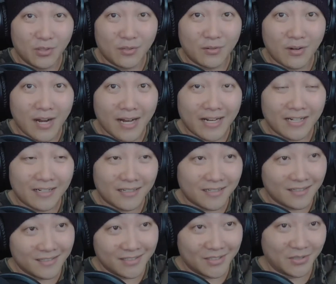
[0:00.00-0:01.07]
crack.
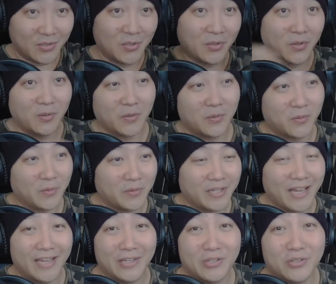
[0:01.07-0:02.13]
So
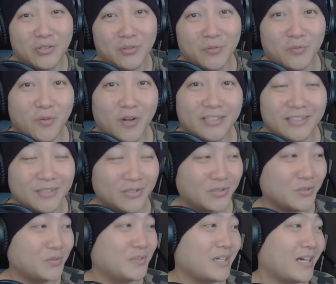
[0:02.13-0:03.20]
yeah, you don't want to
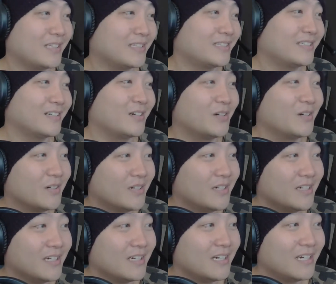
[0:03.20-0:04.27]
do that. So
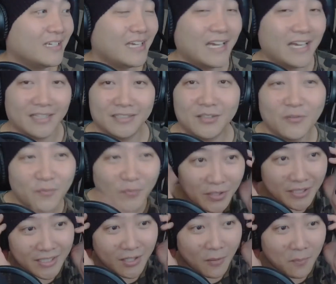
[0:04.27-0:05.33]
yeah, so for
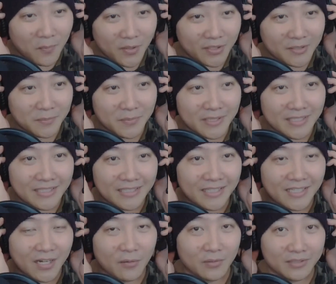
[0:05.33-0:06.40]
the comfortability,
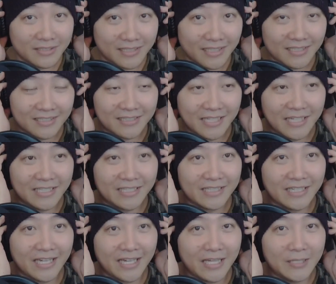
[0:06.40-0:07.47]
I will say it
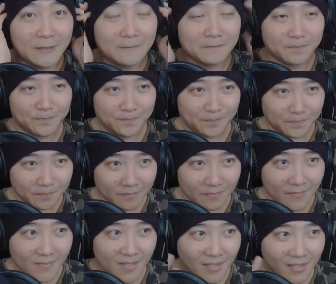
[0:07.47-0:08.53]
again.
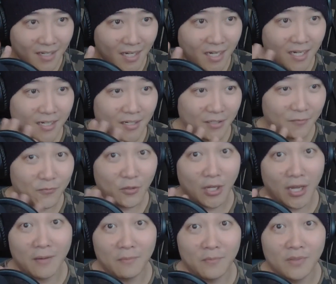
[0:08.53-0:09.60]
If you
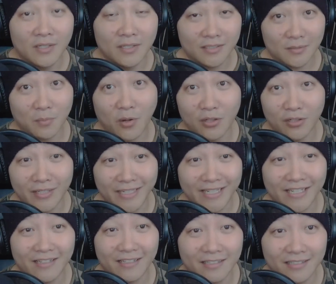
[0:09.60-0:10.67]
have smaller
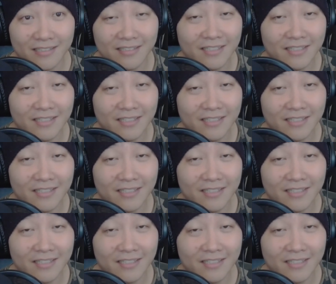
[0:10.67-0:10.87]
ears,